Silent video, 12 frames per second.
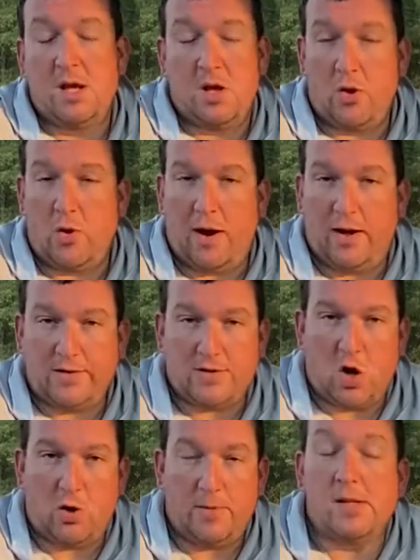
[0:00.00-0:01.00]
you go out on
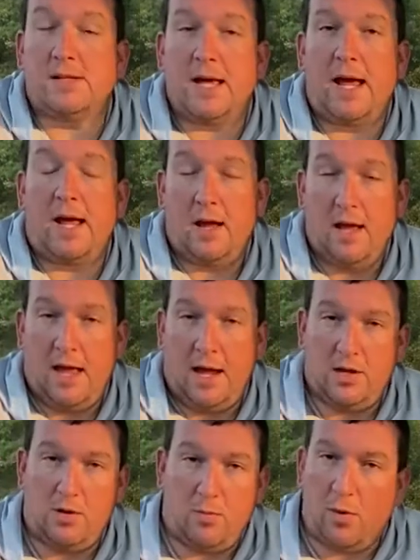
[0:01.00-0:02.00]
tournament day
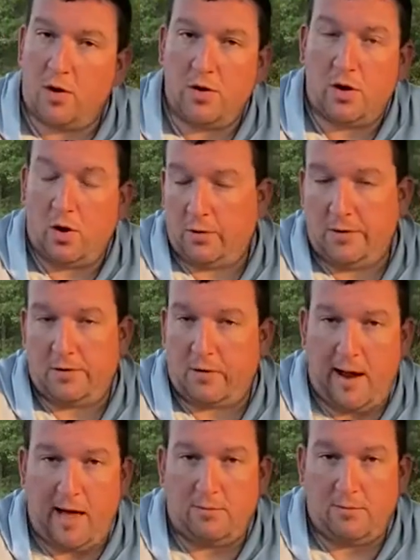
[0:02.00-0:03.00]
and you burn your hole in the
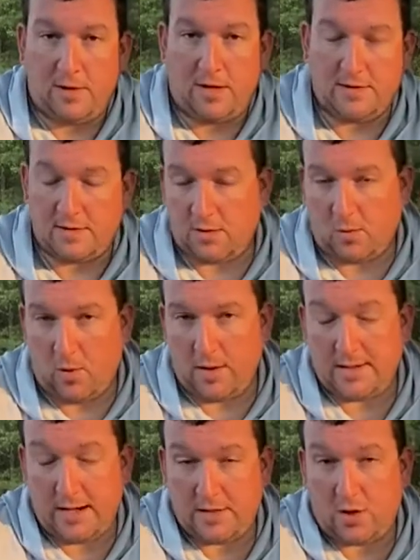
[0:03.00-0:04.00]
ground because it's a one
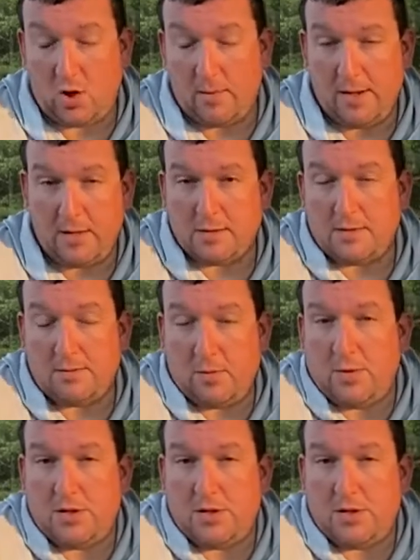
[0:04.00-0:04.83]
day tournament. But when